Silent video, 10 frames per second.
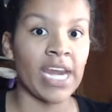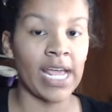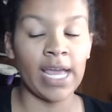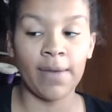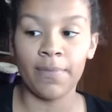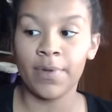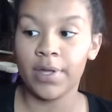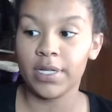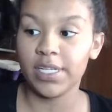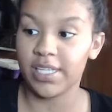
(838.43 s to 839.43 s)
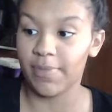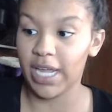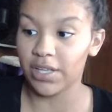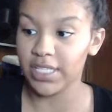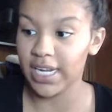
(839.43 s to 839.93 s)
am to somebody
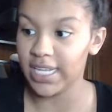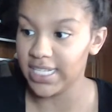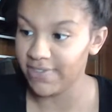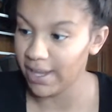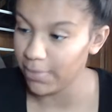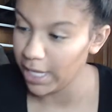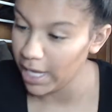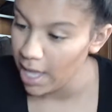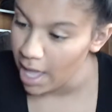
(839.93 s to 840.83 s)
else in his family.